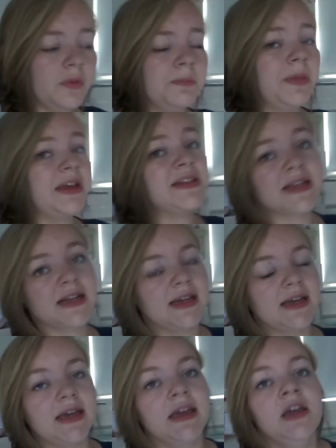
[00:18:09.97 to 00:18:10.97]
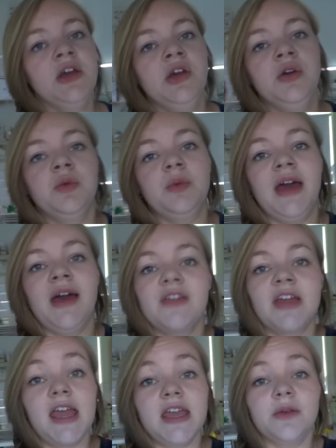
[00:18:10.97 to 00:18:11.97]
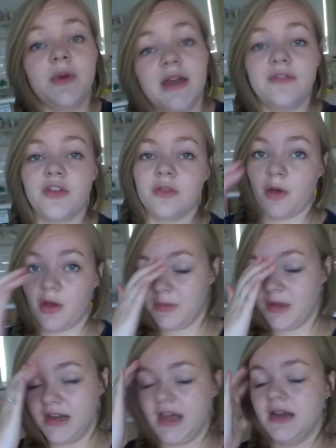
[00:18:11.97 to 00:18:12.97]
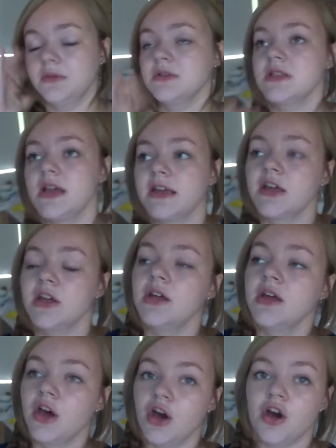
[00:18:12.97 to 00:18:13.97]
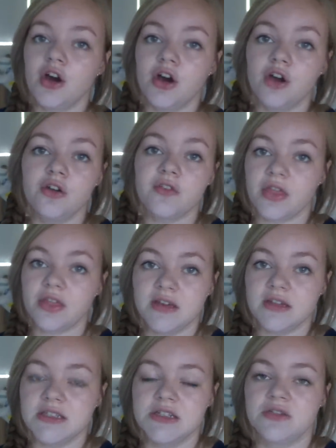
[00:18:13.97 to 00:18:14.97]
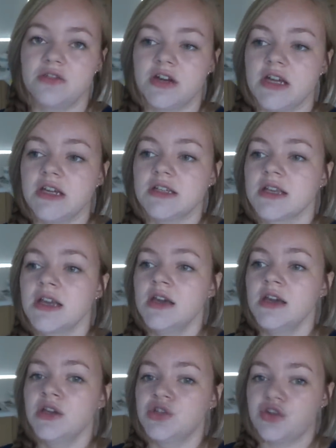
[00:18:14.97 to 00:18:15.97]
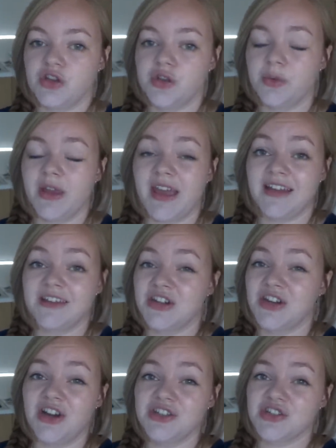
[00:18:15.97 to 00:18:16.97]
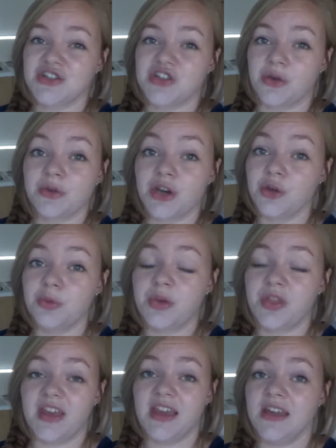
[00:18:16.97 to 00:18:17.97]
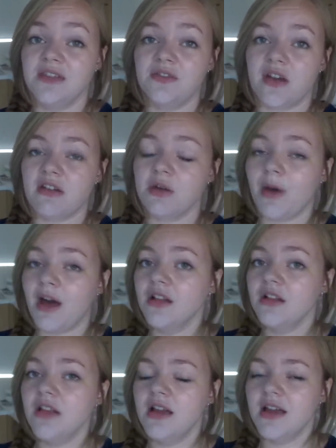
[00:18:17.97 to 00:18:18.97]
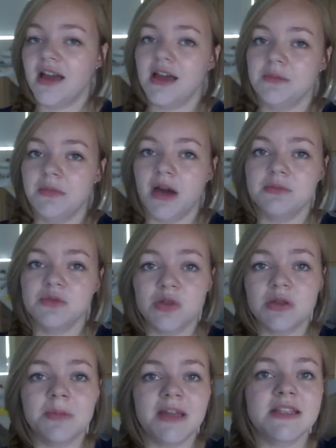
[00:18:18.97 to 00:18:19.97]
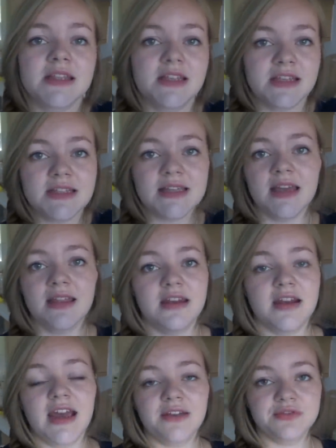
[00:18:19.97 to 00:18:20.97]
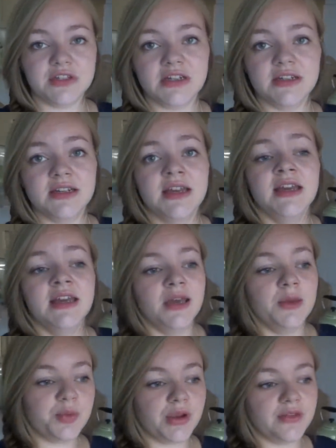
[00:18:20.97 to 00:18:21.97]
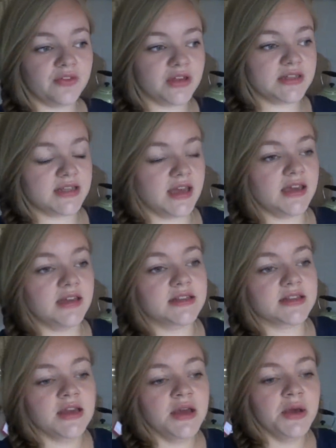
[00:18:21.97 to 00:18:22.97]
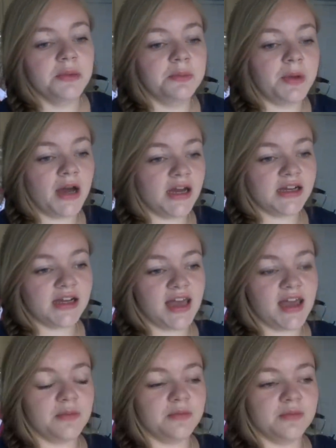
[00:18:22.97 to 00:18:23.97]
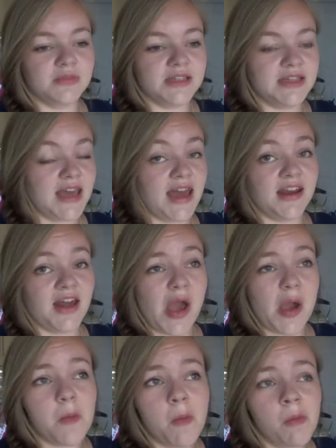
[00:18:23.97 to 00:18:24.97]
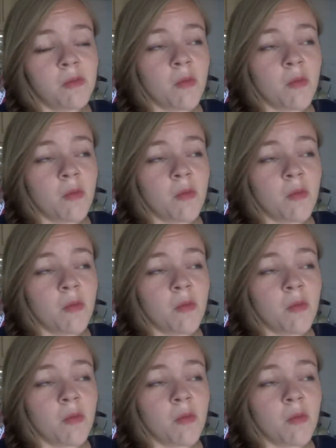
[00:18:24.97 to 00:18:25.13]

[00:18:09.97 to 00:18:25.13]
Basically, we're having a heat wave at the moment and it was like over 30 degrees. During the weekend, and I just don't cope with the heat very well. I'm doing better this year than I have done in previous years, but yeah, like